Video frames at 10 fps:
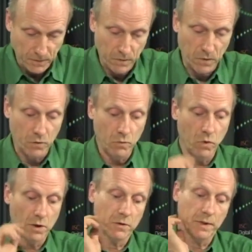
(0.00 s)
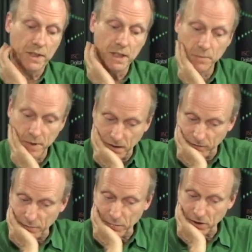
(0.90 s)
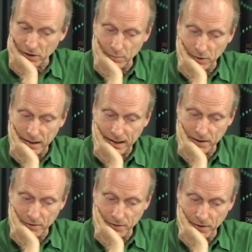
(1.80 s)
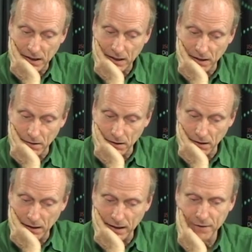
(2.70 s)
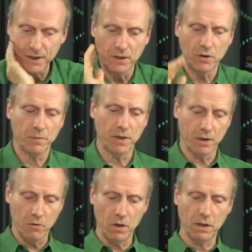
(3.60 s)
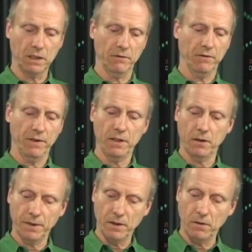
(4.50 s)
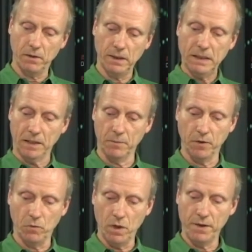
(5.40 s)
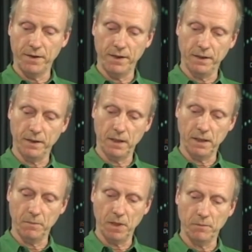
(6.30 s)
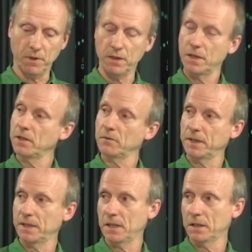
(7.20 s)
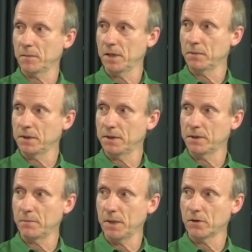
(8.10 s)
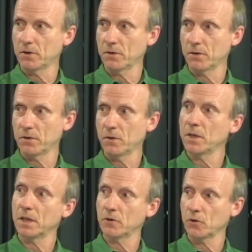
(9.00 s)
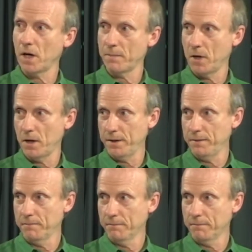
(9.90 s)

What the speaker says: You want to anticipate every possible hazard you can. I think in terms of the quality of a video recording, the number one thing that I'm continually telling people is to make sure you're using a tripod.